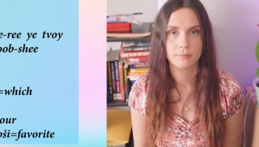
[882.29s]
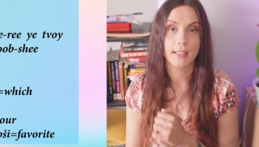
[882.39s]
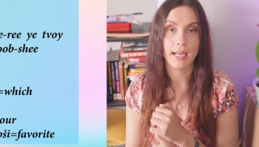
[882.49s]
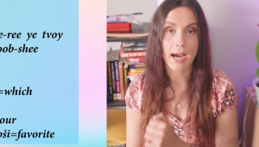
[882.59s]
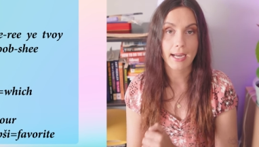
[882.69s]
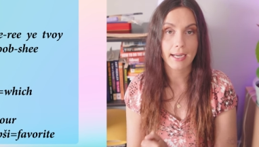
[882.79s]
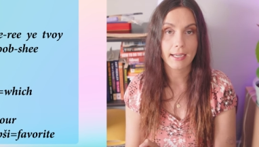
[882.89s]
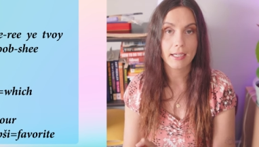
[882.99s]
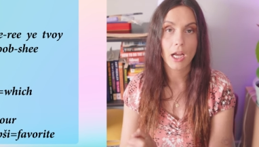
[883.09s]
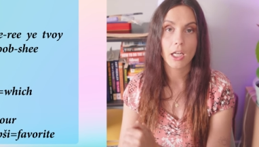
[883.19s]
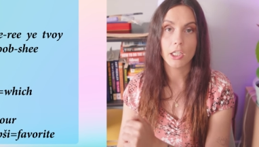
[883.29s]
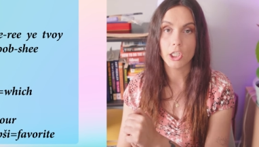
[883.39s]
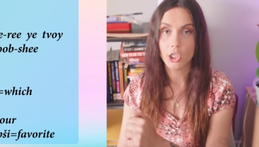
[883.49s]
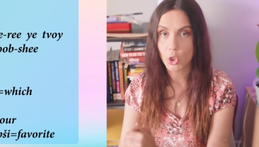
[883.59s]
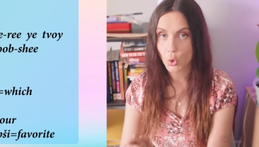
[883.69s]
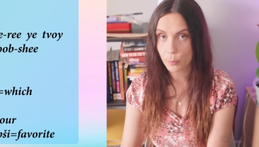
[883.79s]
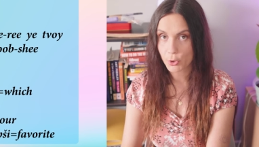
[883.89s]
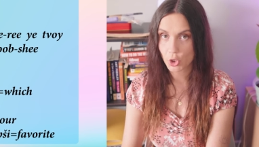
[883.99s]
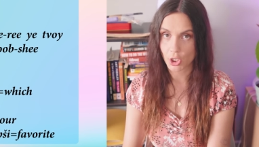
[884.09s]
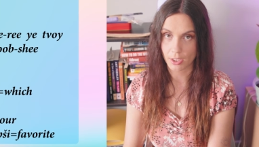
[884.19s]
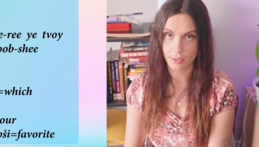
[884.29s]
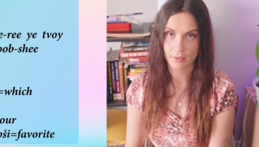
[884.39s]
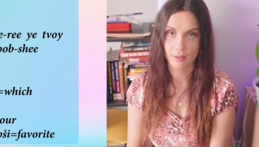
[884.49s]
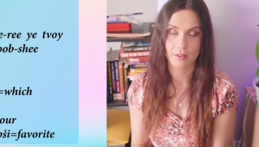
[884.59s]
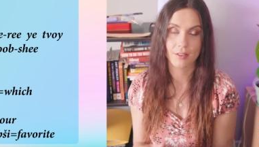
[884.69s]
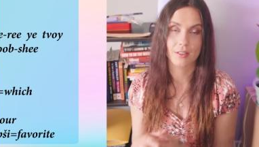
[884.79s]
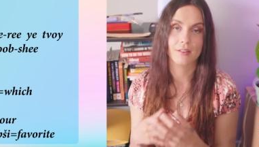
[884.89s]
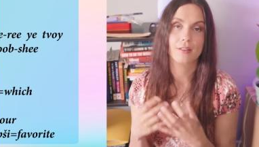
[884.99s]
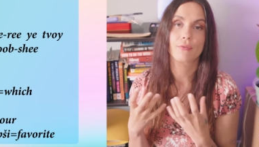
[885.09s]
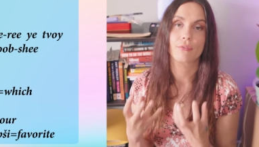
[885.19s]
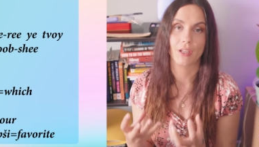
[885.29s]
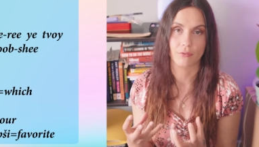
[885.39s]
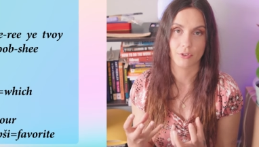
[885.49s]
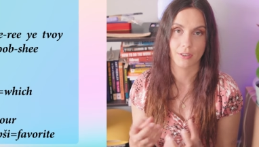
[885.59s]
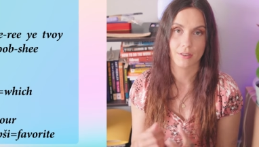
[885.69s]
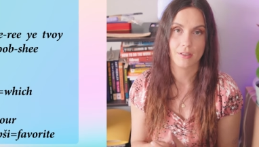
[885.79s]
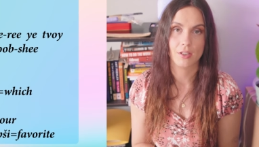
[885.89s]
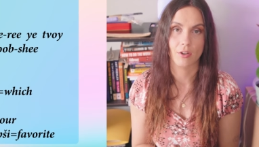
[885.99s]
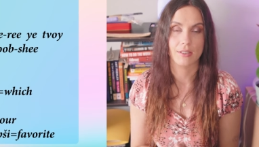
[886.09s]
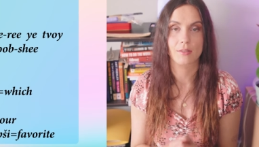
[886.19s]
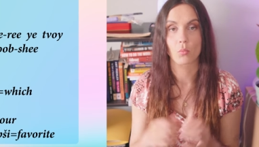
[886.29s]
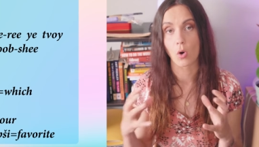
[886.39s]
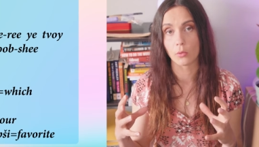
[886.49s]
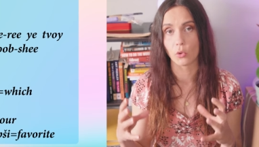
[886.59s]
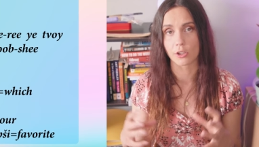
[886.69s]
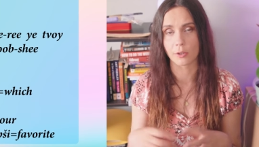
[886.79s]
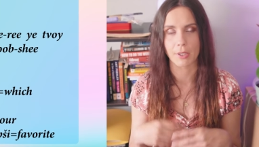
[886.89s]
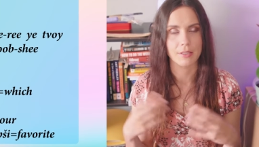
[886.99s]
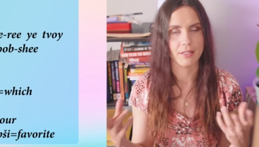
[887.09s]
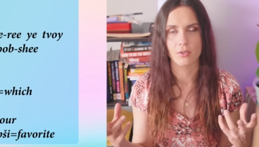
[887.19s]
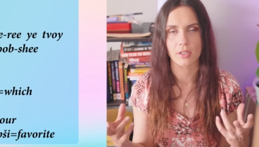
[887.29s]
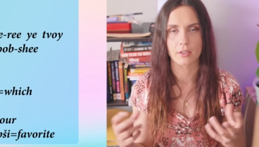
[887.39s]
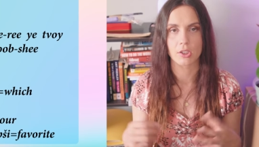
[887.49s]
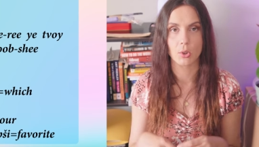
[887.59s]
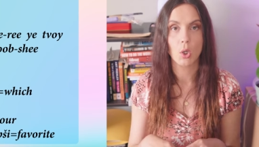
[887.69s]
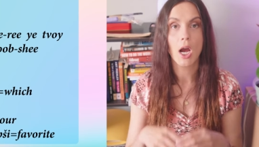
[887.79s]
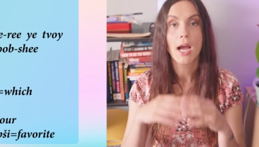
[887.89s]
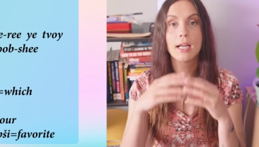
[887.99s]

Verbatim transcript: Najljubši, this is favorite, so it's one word, but it sounds like two.